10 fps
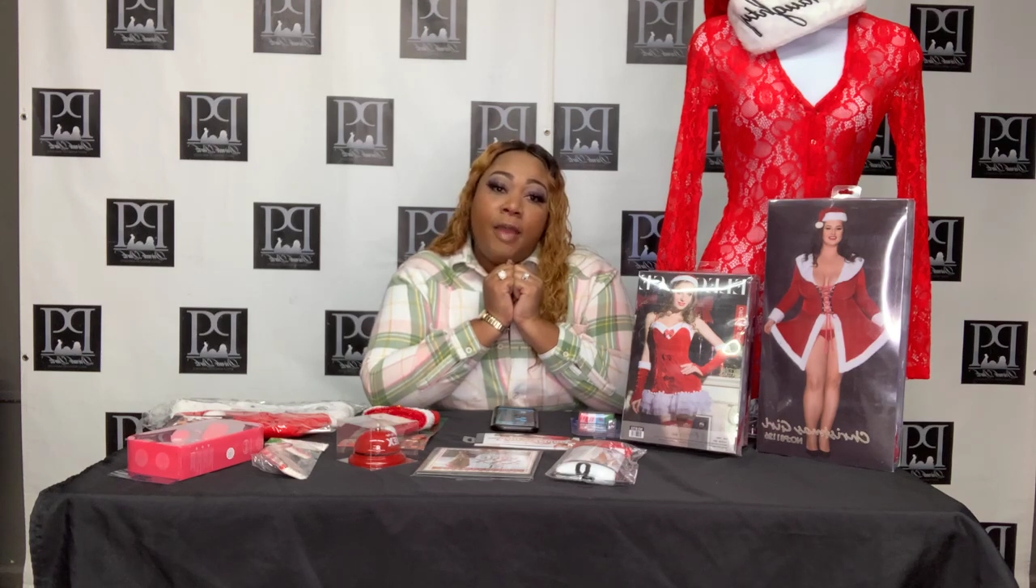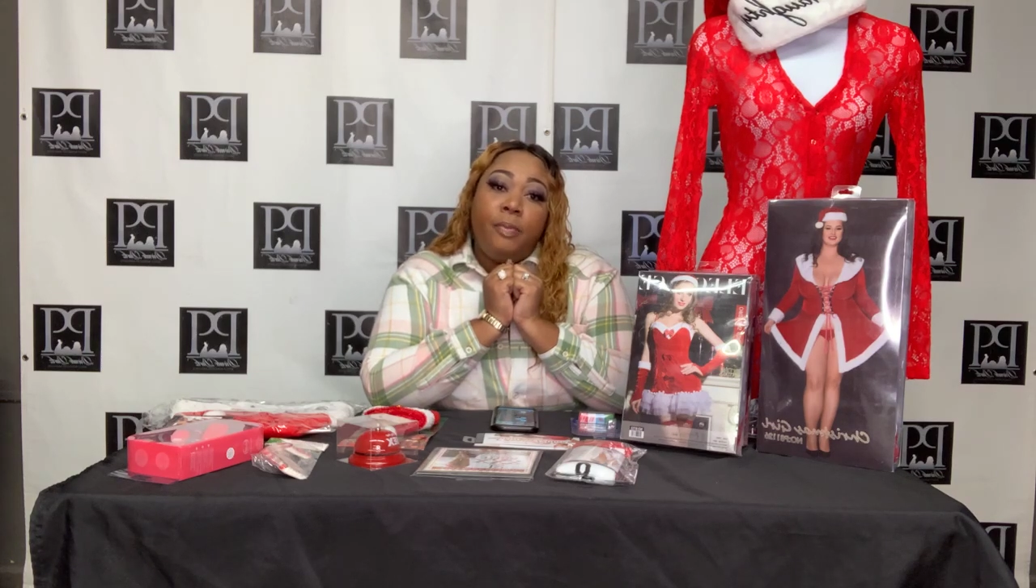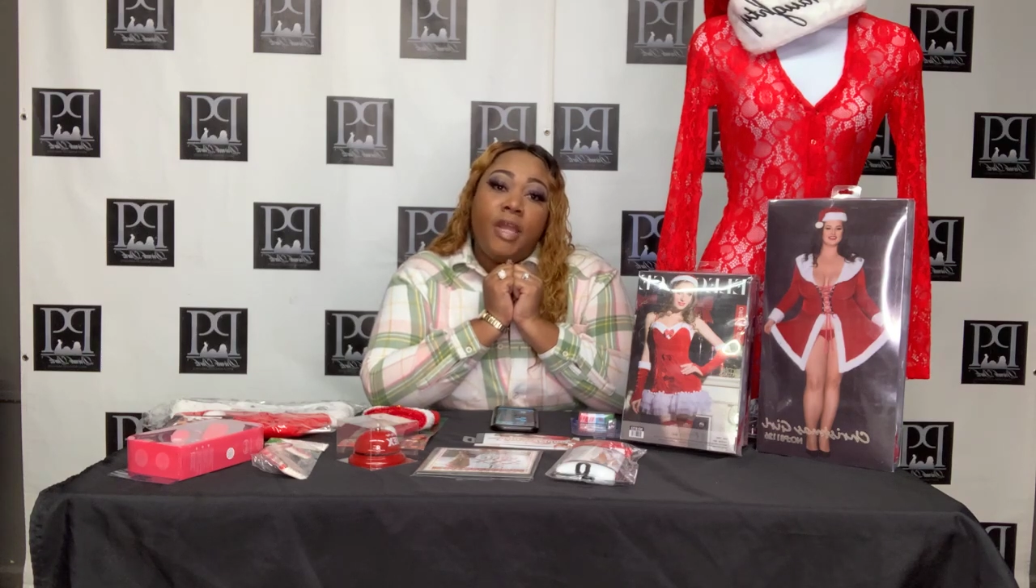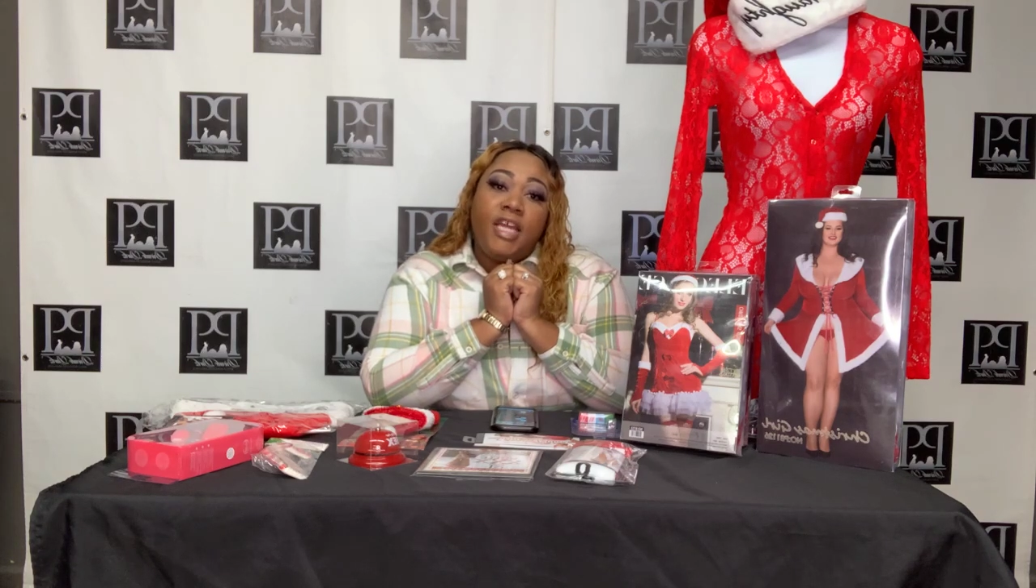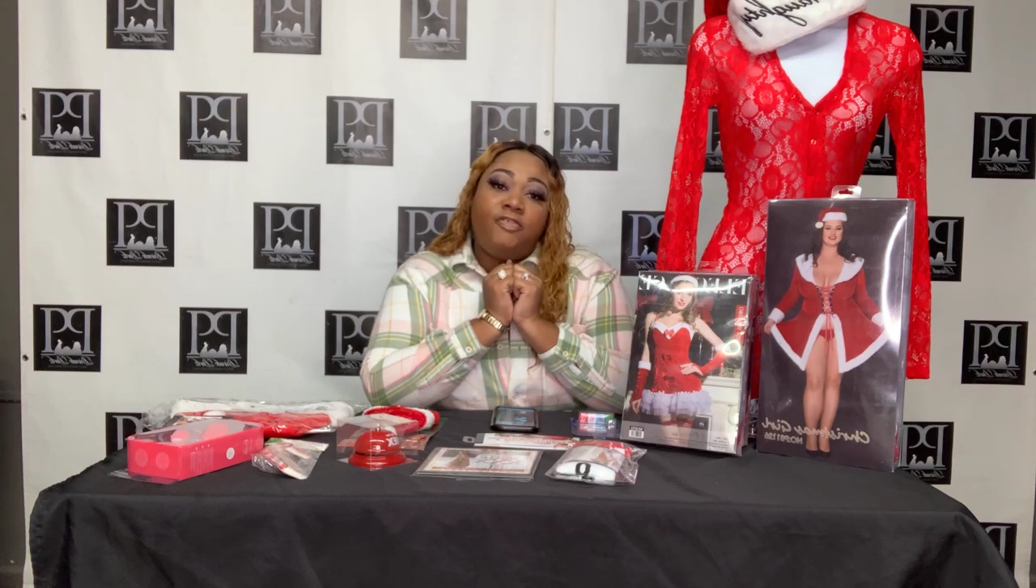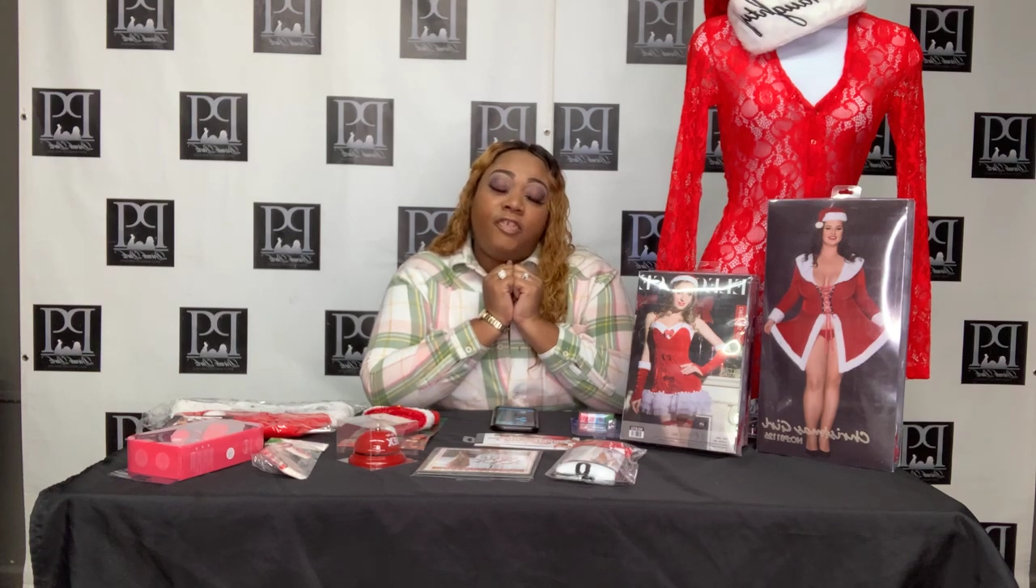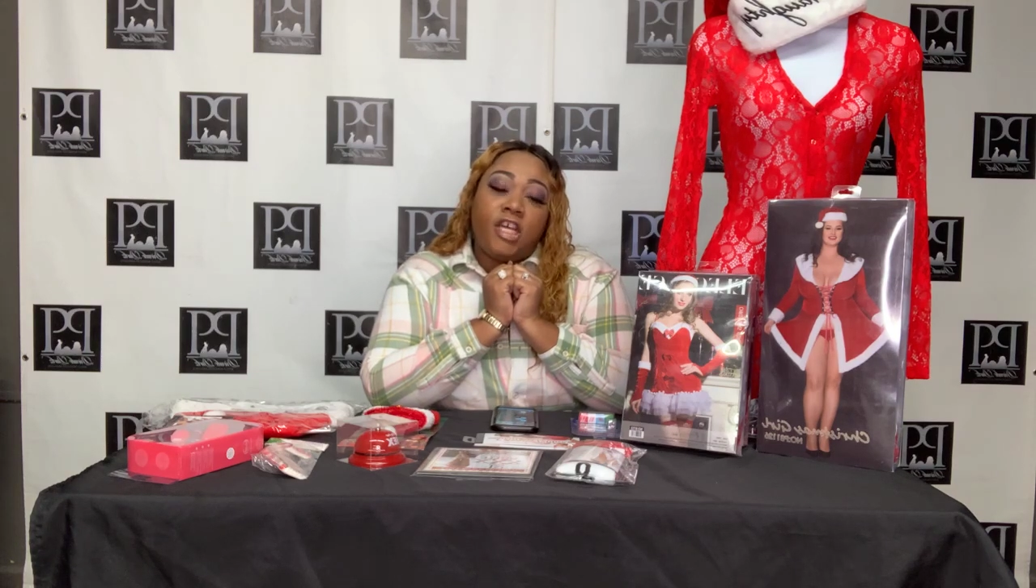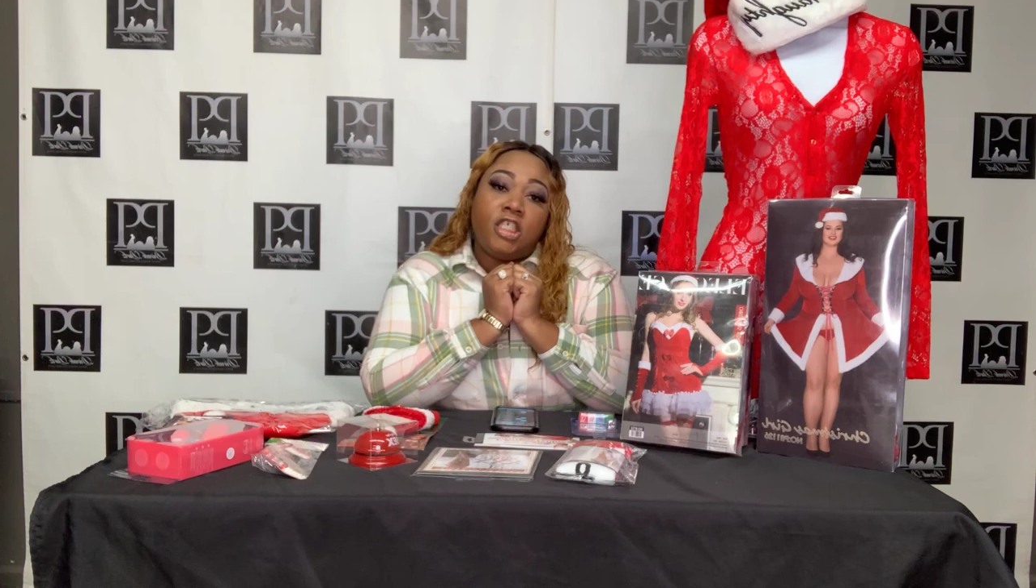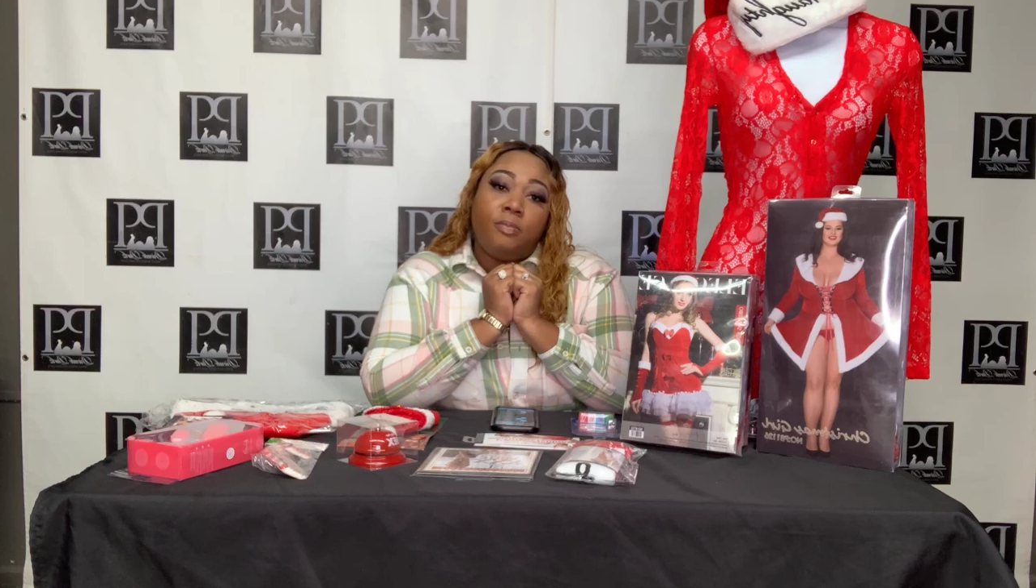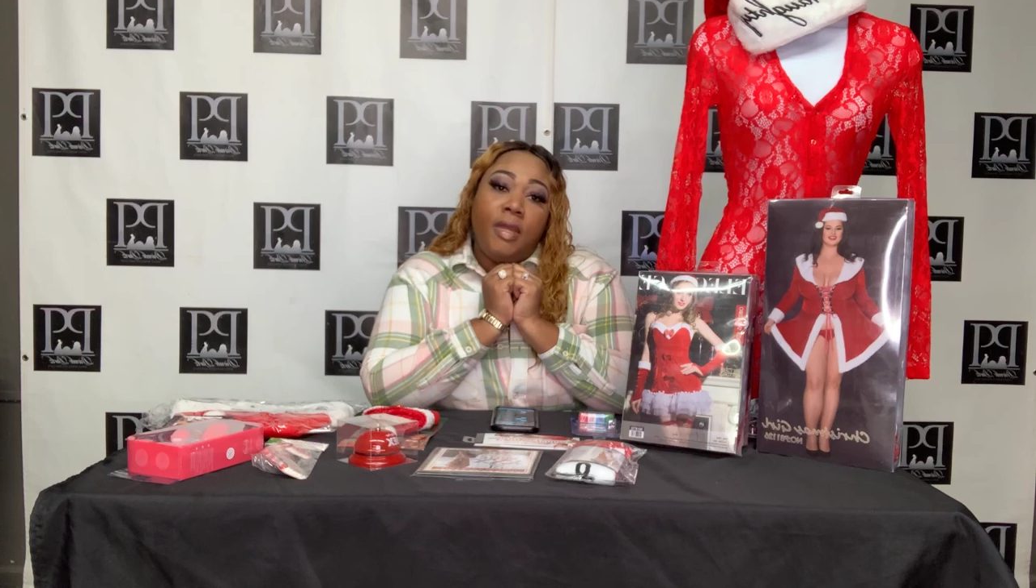please
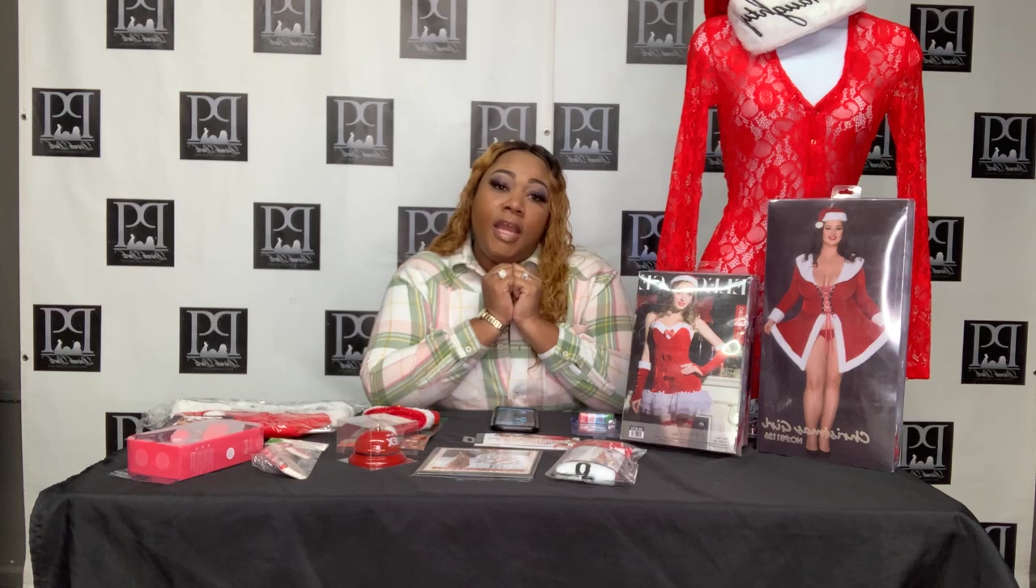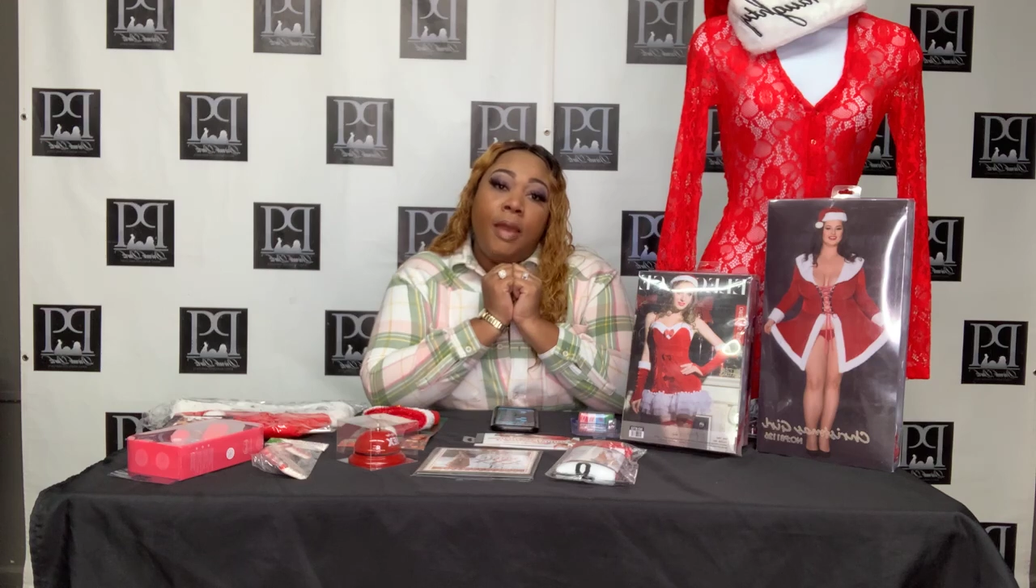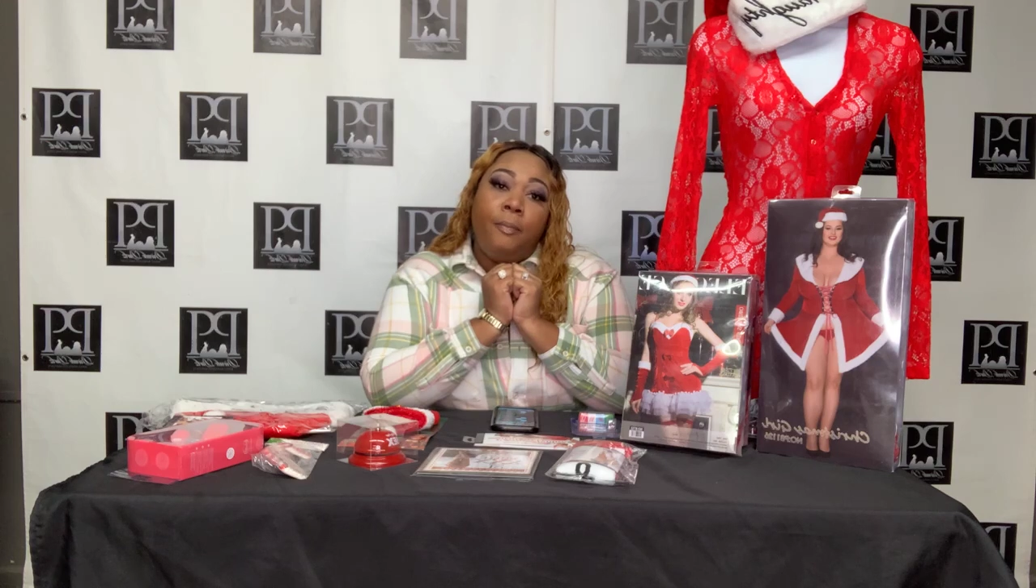flush me and